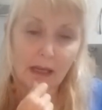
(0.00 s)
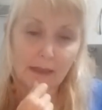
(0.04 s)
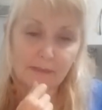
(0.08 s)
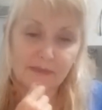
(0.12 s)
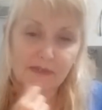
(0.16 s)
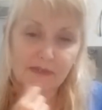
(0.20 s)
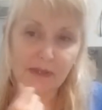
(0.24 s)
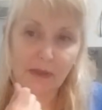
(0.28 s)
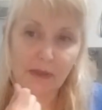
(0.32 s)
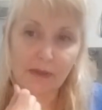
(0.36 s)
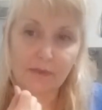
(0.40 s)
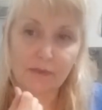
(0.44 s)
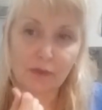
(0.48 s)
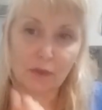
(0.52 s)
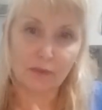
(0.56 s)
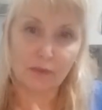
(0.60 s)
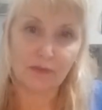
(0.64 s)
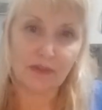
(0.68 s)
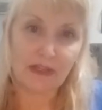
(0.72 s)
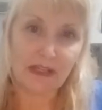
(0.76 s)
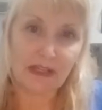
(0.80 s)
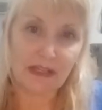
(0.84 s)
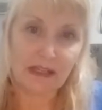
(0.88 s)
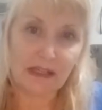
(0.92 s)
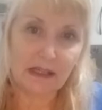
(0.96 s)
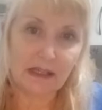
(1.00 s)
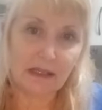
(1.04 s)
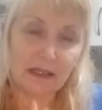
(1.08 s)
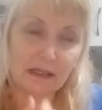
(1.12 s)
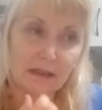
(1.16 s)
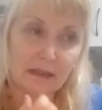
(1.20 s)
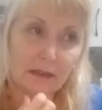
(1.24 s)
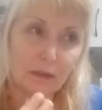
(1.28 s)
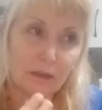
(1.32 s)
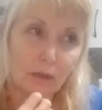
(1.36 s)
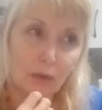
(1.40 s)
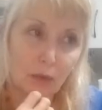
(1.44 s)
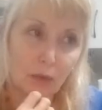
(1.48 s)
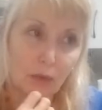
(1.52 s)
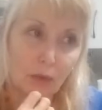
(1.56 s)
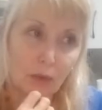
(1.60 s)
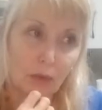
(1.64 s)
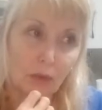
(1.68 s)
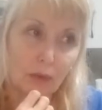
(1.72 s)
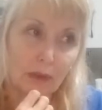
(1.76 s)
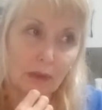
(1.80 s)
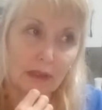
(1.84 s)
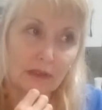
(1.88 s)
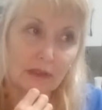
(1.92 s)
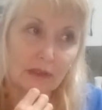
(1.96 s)
So if you're vegan
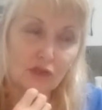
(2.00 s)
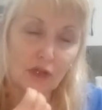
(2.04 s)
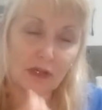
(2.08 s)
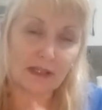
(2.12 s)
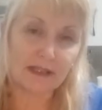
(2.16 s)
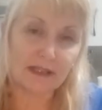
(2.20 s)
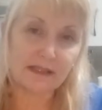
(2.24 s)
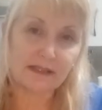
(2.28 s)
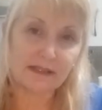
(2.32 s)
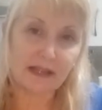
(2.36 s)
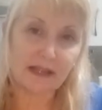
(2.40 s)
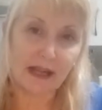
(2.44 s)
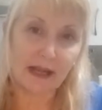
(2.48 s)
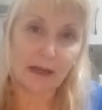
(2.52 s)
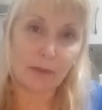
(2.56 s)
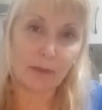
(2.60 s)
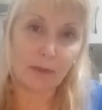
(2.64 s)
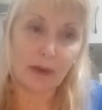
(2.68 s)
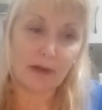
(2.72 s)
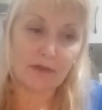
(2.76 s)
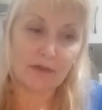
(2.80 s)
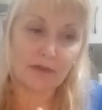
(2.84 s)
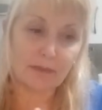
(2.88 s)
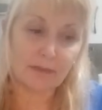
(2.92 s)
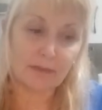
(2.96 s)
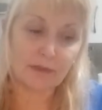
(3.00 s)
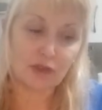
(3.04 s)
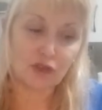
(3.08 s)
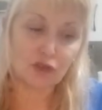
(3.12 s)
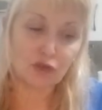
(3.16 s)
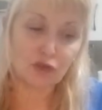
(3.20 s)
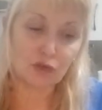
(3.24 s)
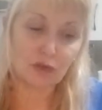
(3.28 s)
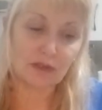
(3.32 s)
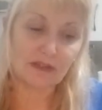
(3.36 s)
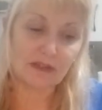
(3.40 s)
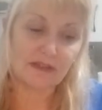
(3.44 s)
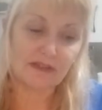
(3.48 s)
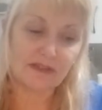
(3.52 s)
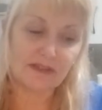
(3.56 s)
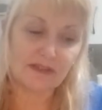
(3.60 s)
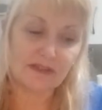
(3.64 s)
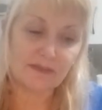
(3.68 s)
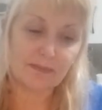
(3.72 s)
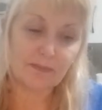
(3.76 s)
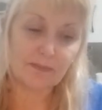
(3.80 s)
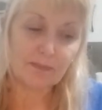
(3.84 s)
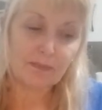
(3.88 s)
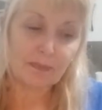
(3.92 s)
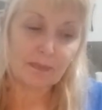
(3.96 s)
or trying to stay away from the sugars,